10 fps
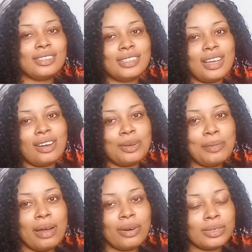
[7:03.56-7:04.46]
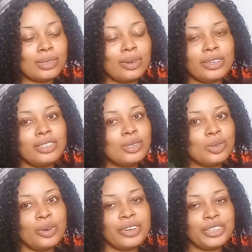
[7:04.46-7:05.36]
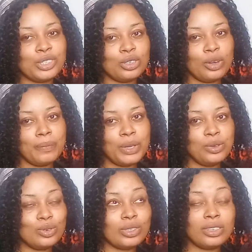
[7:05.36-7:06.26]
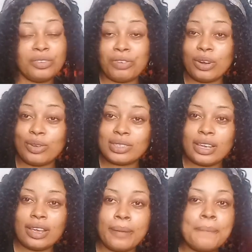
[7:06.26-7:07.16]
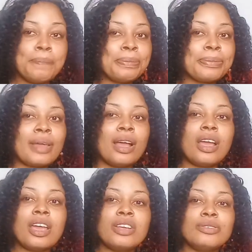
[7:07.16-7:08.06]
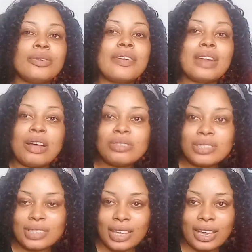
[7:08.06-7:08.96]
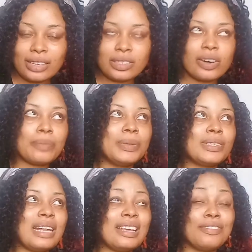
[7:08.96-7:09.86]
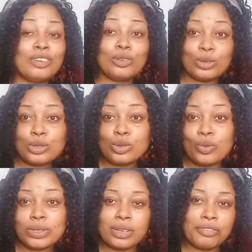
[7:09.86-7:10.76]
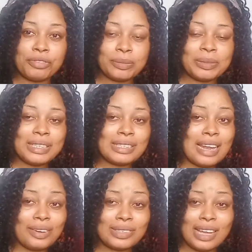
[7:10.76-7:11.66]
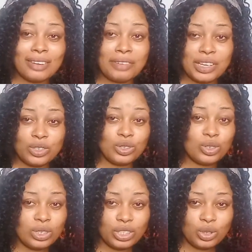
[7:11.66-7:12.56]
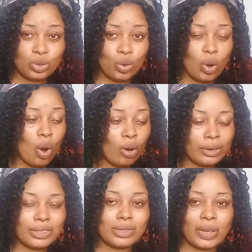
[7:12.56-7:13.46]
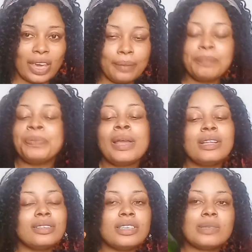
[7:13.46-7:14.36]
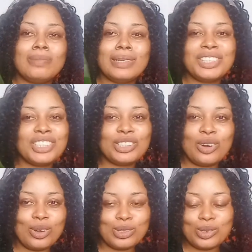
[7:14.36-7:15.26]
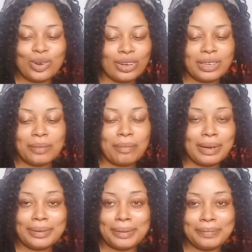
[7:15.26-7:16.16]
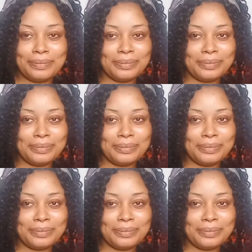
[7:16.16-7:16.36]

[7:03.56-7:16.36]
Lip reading: this is our normal hot oil. These two oils should not be used if you're not a renowned skincare therapist. Like, if you don't know what you're formulating, I don't advise you use these two oils, okay? This bleaching hot oil, my dear.